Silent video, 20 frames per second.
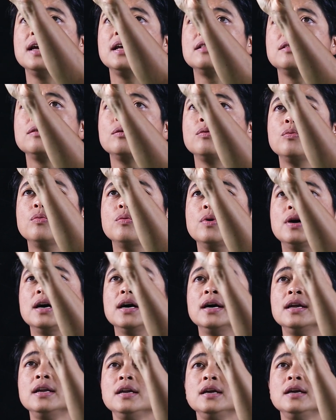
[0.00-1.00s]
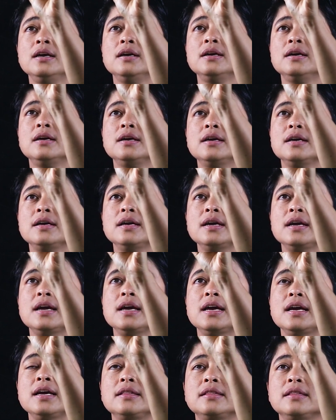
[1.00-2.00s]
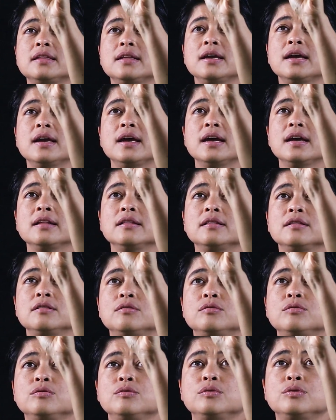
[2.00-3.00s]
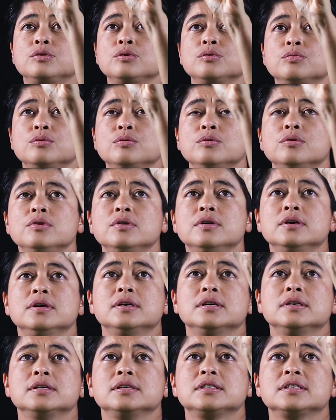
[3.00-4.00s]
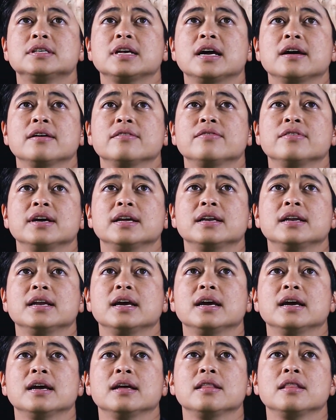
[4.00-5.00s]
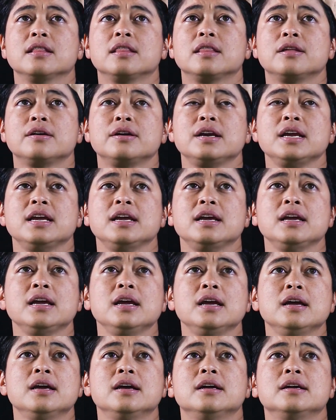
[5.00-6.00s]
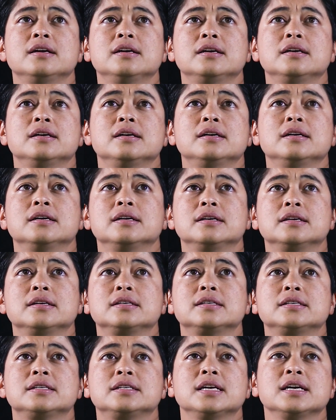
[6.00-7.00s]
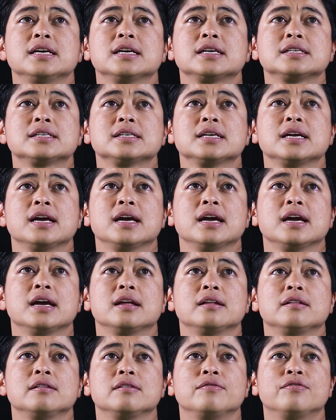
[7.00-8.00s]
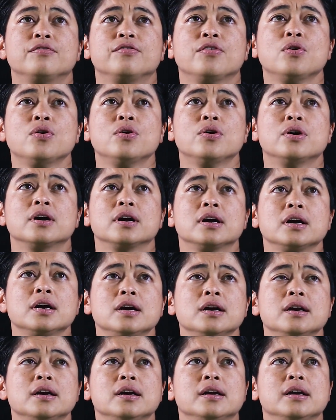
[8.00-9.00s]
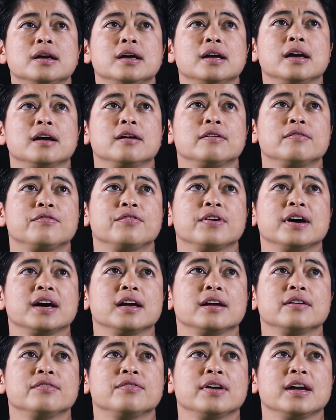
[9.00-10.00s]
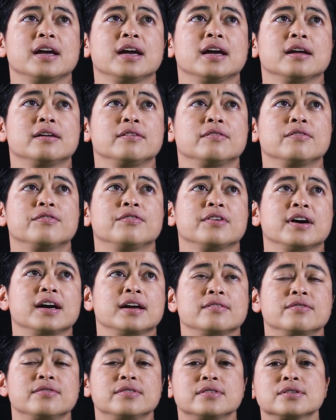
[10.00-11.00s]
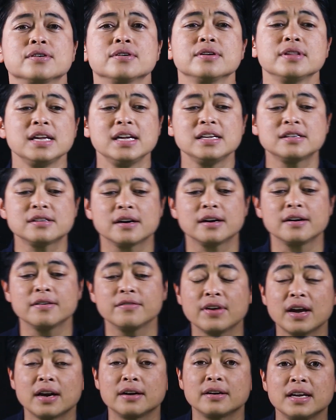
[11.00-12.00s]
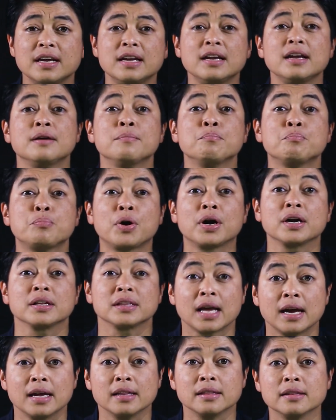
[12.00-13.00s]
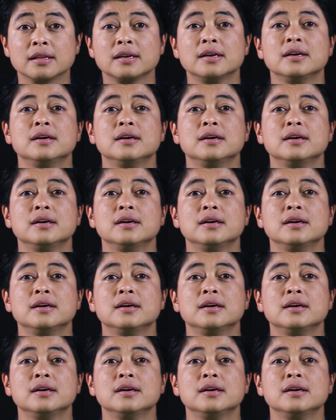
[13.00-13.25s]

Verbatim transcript: and 1, 8 and 2, 7 and 3, 6 and 4, and 5 and 5. So these are very important.